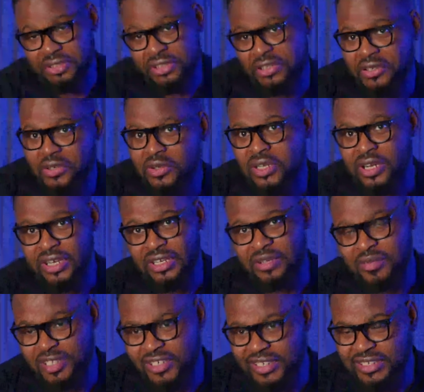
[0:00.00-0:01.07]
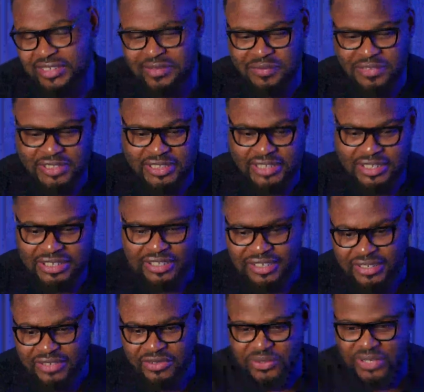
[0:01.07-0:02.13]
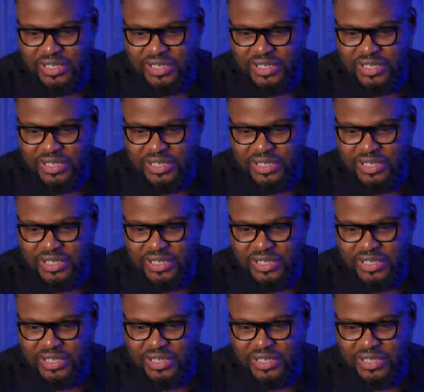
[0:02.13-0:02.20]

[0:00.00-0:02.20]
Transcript: Also drink your own and keep the rest in the freezer,